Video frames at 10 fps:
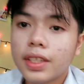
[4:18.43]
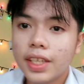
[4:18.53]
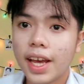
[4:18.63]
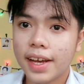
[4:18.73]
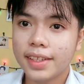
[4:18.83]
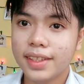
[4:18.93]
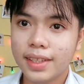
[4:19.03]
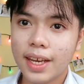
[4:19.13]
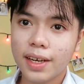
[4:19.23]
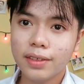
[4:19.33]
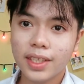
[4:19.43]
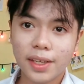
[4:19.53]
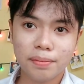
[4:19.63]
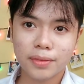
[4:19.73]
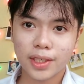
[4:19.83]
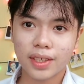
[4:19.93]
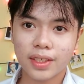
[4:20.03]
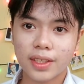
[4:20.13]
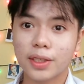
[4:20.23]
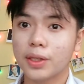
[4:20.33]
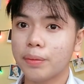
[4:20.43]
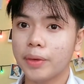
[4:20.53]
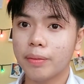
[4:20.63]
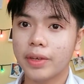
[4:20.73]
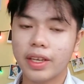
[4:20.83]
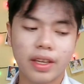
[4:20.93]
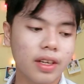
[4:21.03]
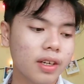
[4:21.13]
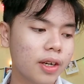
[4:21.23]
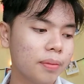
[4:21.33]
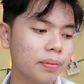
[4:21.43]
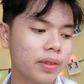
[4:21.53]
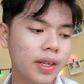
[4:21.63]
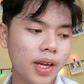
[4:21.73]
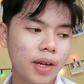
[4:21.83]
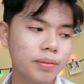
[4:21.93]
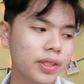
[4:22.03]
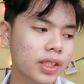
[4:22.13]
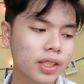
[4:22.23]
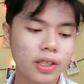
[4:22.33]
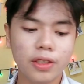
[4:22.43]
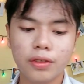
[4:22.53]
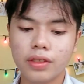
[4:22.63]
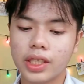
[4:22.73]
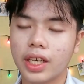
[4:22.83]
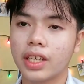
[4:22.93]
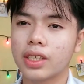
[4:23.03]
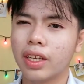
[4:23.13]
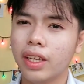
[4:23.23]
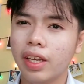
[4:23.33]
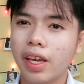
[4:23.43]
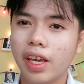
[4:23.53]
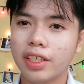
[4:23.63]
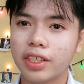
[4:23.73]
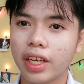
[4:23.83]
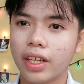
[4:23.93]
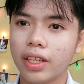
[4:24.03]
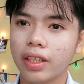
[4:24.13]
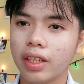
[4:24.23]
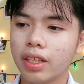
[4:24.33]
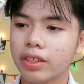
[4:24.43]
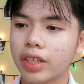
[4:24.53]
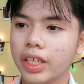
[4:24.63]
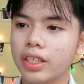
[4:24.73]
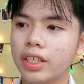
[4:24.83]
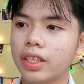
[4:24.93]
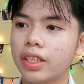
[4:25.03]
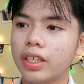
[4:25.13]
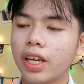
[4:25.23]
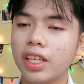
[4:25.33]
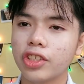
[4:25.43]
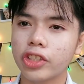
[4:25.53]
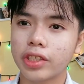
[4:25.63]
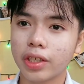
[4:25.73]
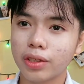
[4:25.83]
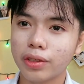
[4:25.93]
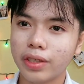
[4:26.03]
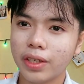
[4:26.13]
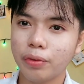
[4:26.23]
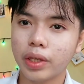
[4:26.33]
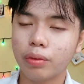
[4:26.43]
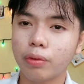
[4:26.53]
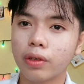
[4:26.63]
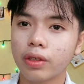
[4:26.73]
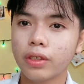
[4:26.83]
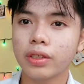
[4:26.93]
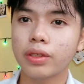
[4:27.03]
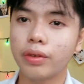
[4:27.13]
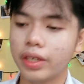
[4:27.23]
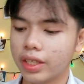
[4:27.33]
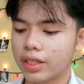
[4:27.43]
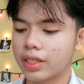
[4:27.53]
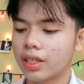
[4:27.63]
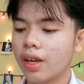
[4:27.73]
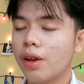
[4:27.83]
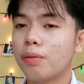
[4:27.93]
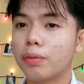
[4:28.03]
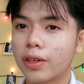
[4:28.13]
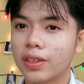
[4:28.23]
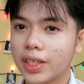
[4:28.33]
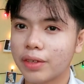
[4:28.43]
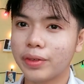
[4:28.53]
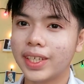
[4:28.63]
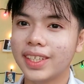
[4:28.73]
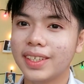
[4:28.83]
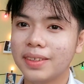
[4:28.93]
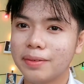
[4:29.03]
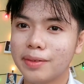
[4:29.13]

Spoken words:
Yeah, now that I'm done clipping my hair up, I'm just gonna use like a gel right here. I just dilute it with water so it's more liquidy.